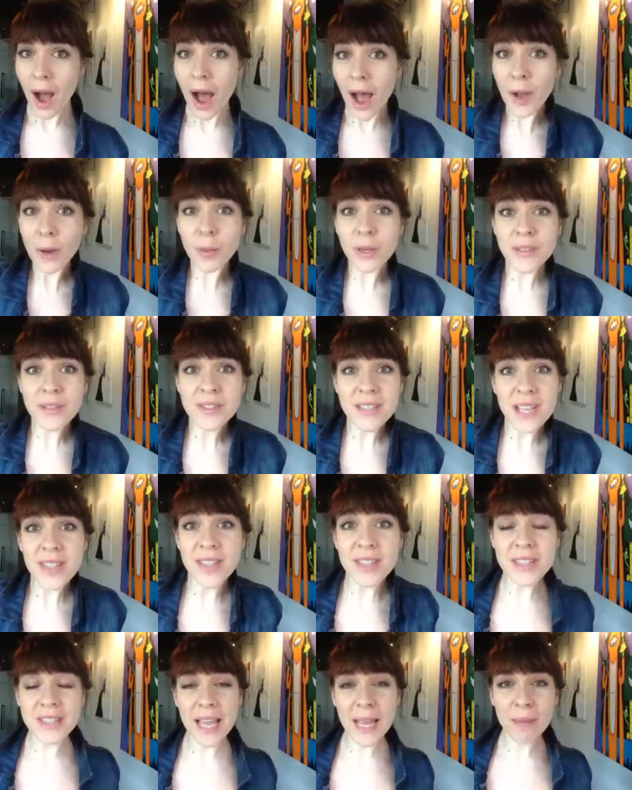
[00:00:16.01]
I would have said
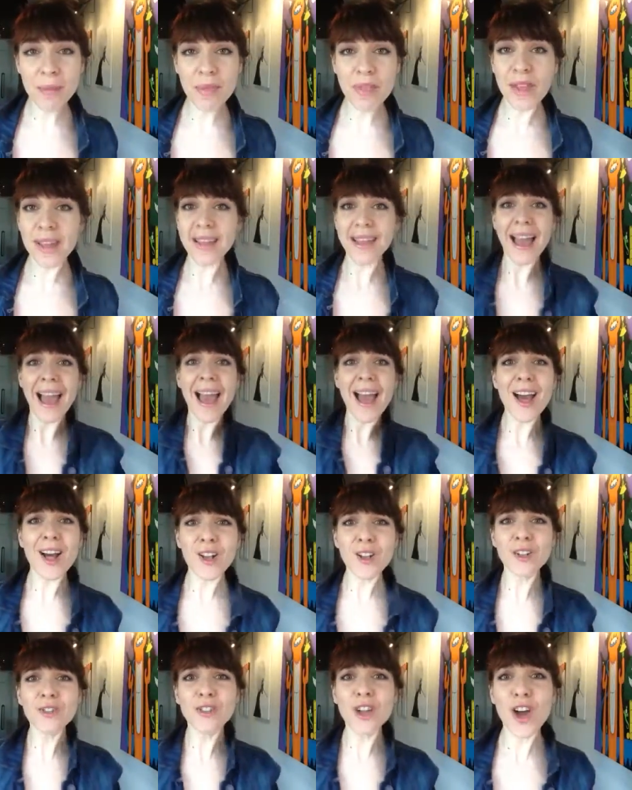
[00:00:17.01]
the same thing,
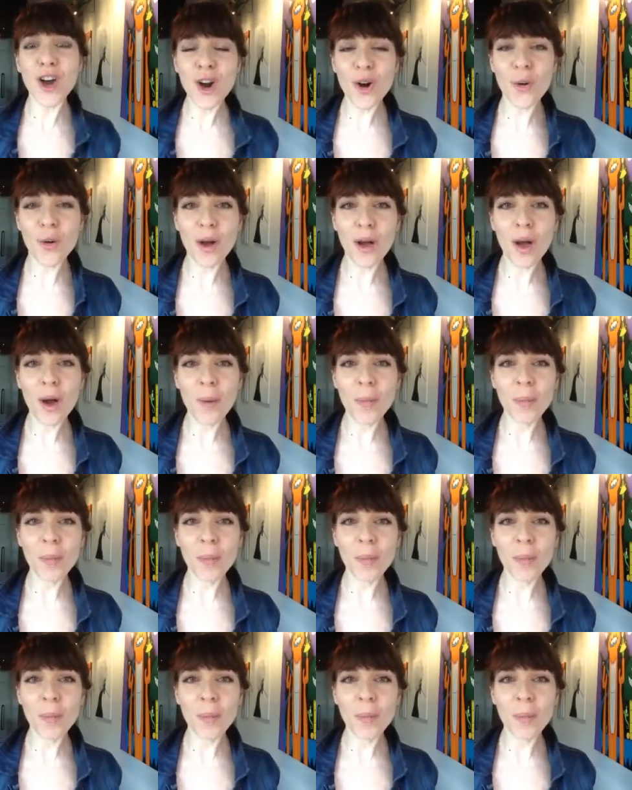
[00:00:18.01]
hell no,